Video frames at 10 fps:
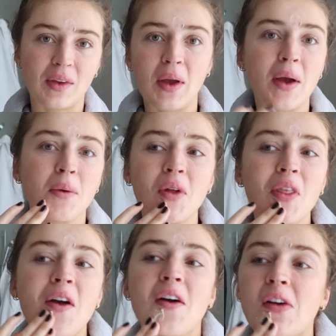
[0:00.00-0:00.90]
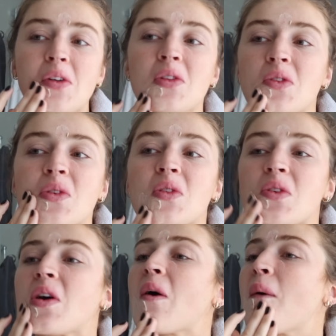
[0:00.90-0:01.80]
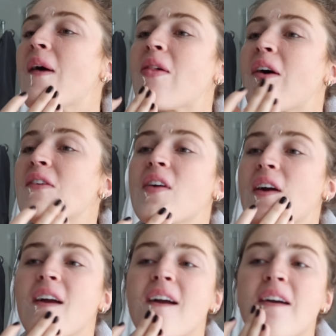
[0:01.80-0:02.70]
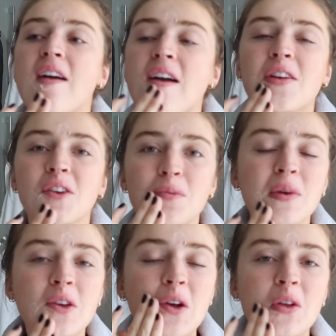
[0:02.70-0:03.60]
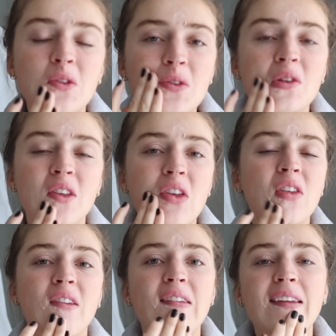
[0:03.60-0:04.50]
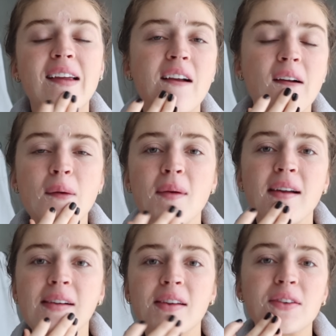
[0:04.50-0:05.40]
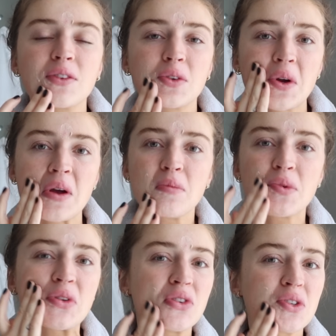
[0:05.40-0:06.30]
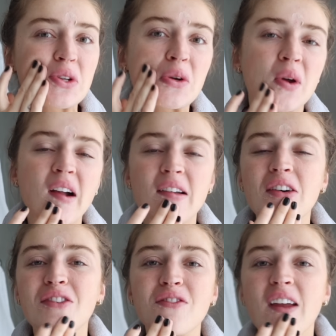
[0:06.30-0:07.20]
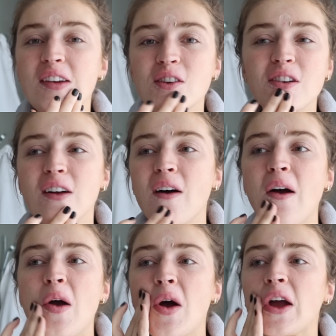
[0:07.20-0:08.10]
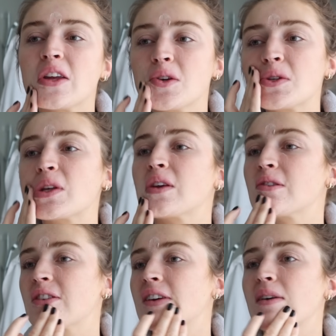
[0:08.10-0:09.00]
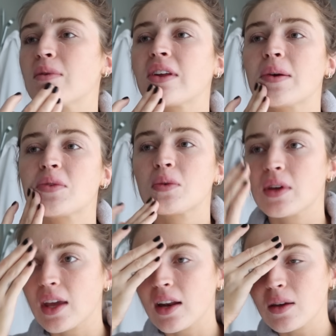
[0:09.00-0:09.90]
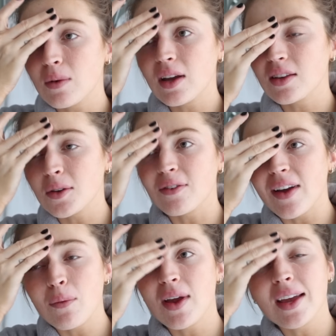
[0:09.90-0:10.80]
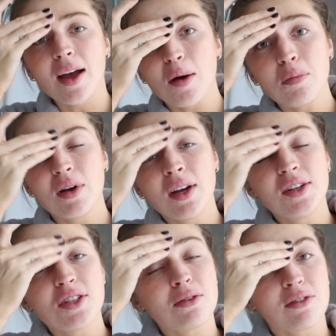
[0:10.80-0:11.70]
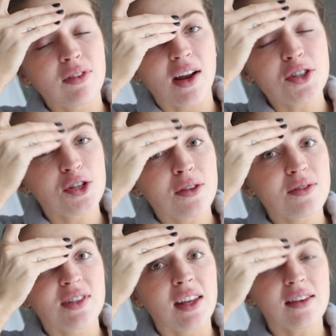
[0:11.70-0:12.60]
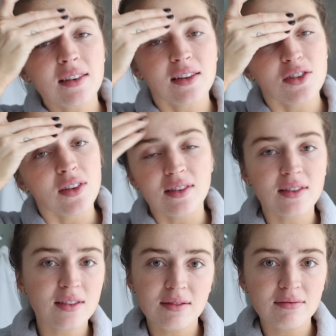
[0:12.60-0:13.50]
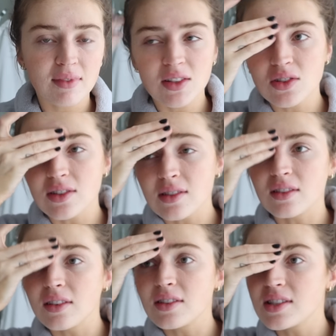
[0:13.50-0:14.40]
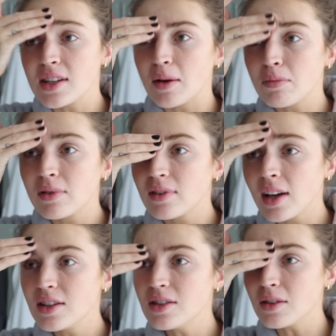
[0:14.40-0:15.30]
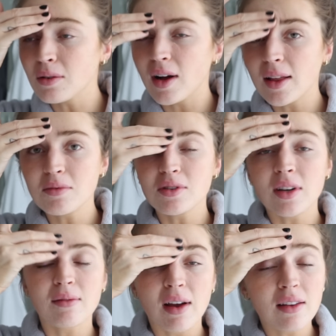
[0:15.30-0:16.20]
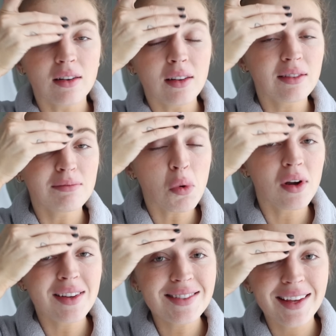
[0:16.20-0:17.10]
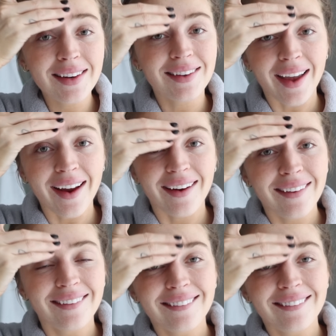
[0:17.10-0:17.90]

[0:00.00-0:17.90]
Ah, what the heck, let's just go all over. And just because this is like a quick little scrub, it's just a quick little facial, I usually use it a couple times a week anyway. So if I wake up to a fresh new zit, it's just a little step I do while I'm doing my little morning skincare.